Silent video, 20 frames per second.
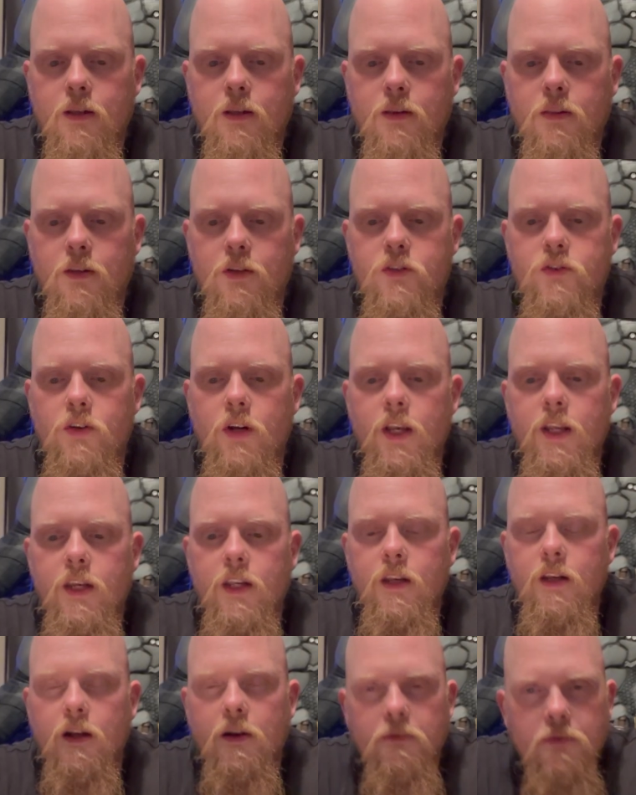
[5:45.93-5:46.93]
the
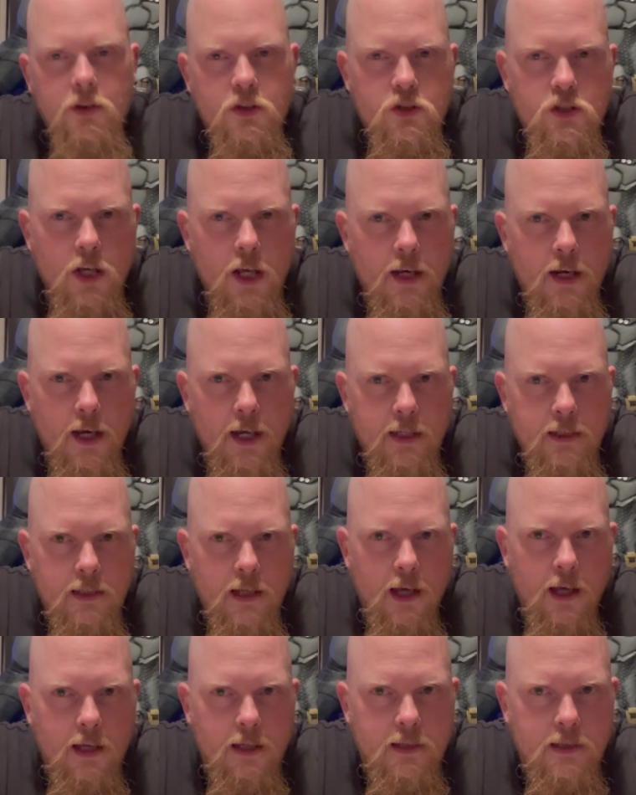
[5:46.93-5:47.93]
training of the Jedi
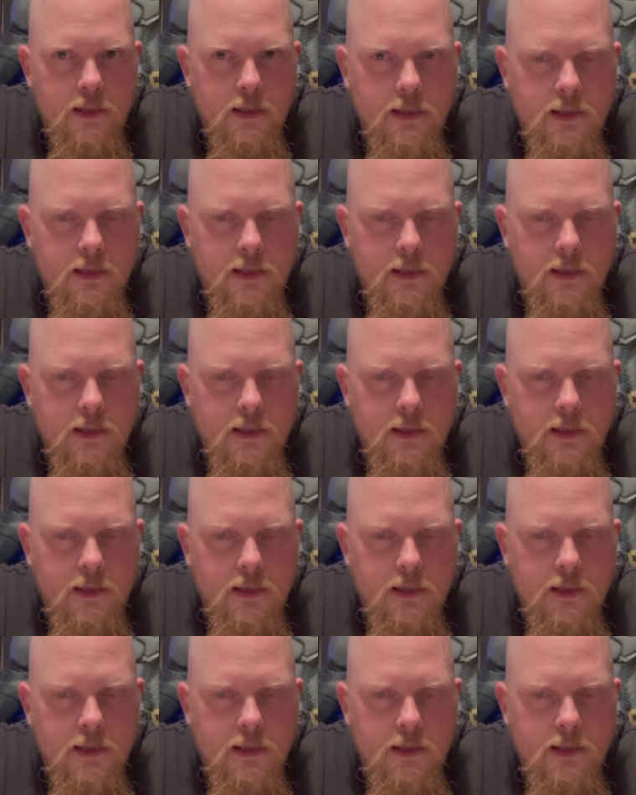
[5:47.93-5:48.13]
Knight.